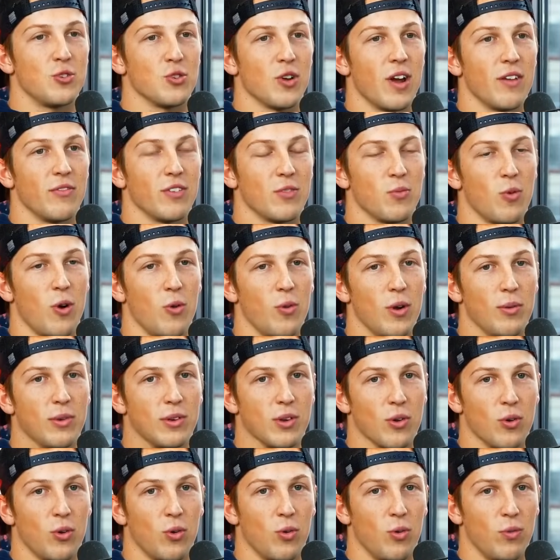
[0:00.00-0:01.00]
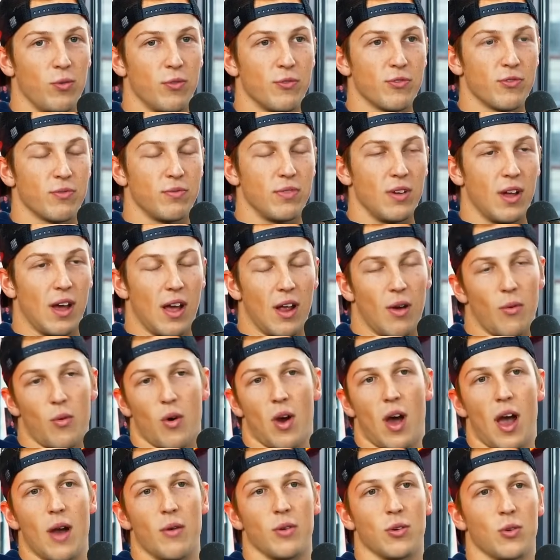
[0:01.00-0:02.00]
to drive. It's what we would call
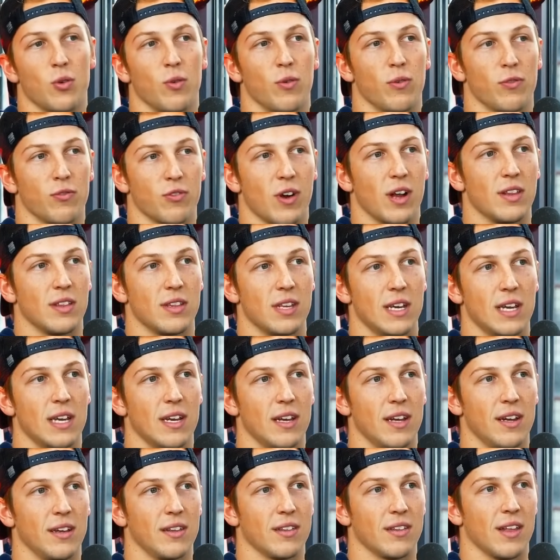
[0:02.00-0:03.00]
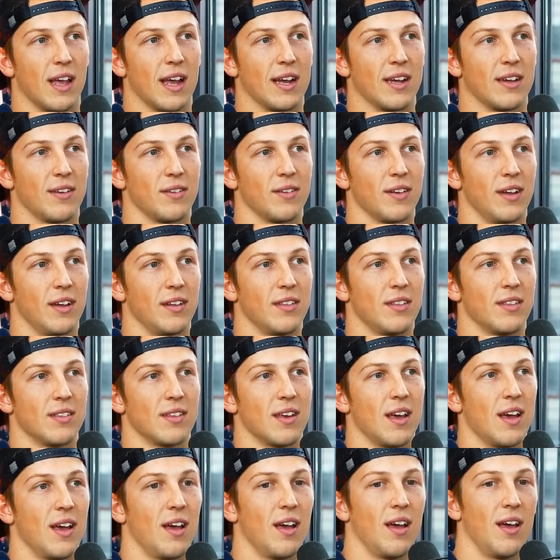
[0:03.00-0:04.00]
what I would call fronty. It's like it's
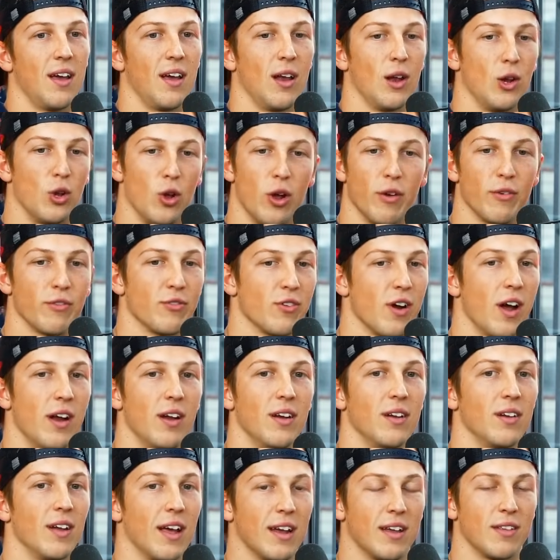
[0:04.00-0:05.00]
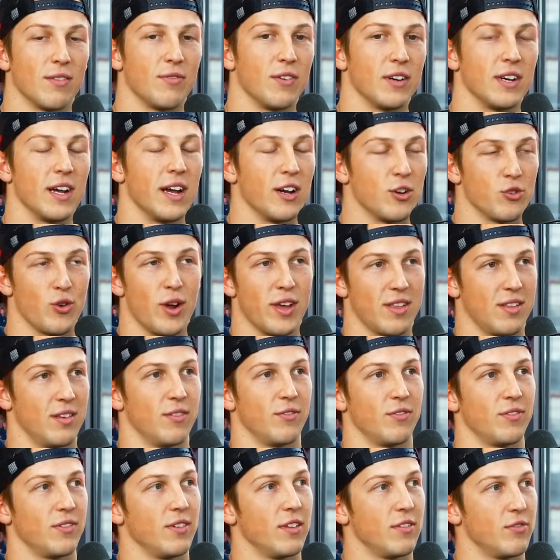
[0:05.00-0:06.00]
a lot of front. Like it's very
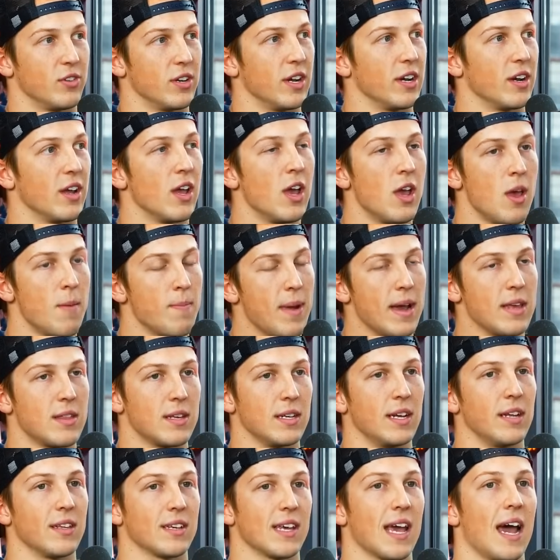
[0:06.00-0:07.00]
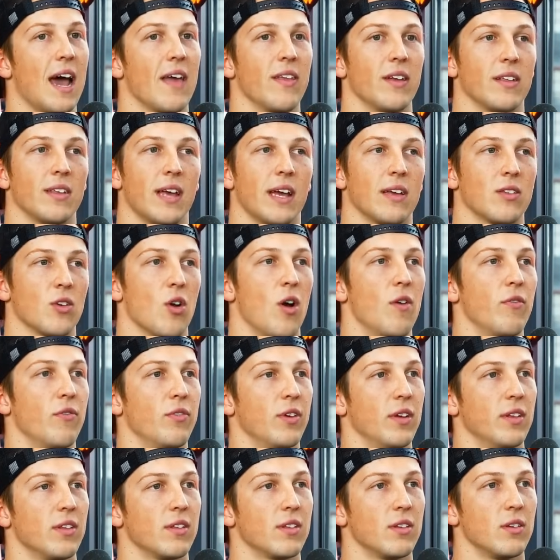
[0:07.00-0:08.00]
aggressive. It's very basically it's a car that takes
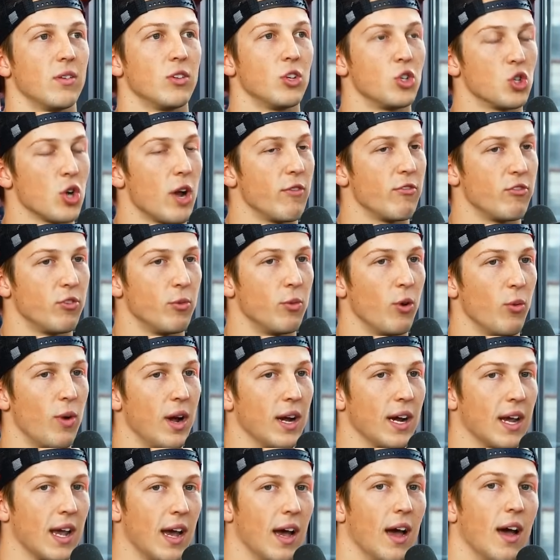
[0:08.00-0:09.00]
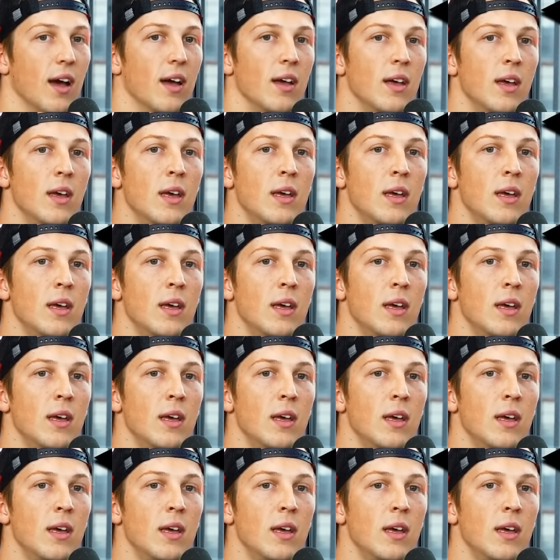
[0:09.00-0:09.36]
confidence. To drive a Formula One car,